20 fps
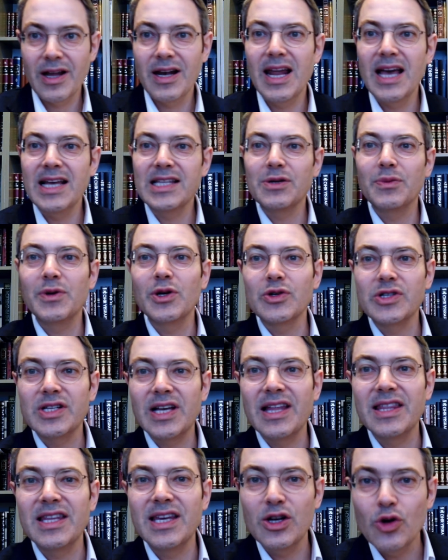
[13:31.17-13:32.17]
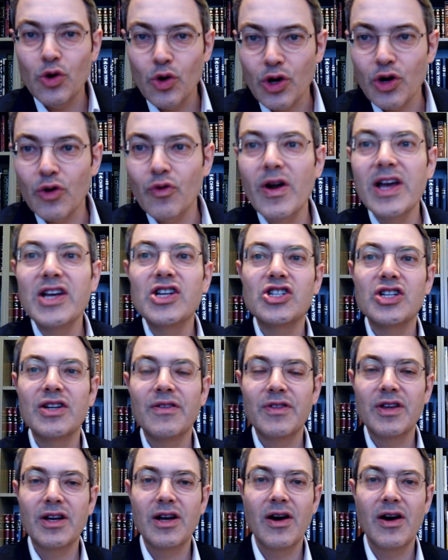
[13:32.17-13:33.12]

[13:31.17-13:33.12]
Later, we also get the inauguration of the